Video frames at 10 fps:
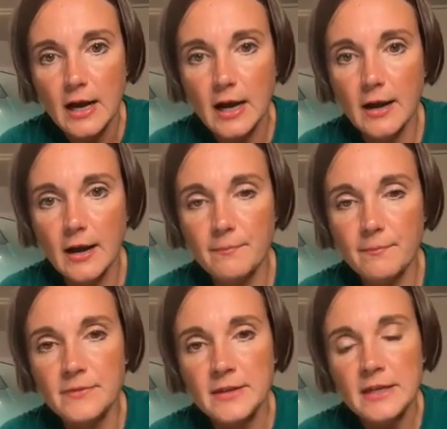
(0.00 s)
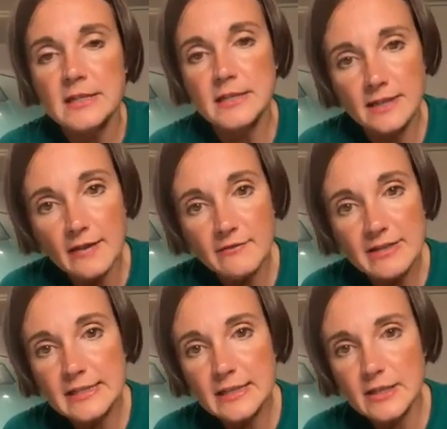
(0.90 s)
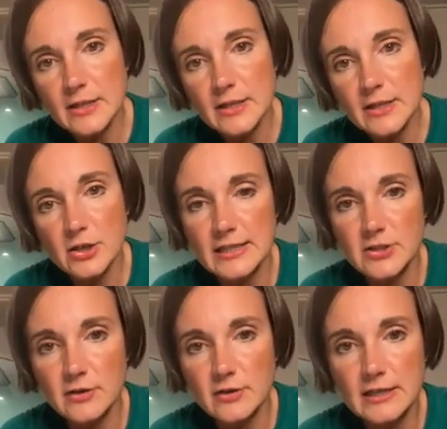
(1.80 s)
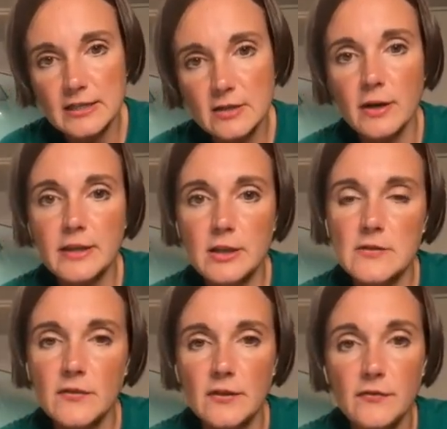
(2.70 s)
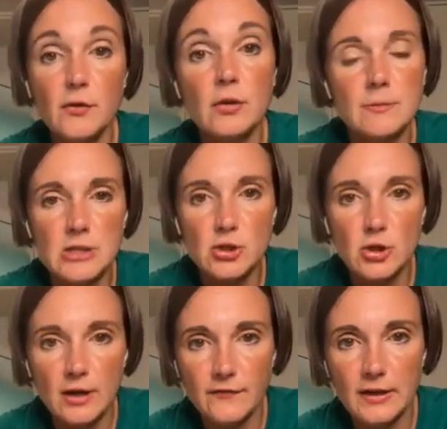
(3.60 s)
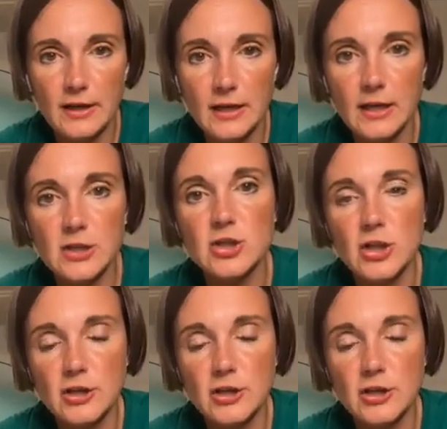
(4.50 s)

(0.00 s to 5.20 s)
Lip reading: So that recently cooked history is quite useful if you're going to be traveling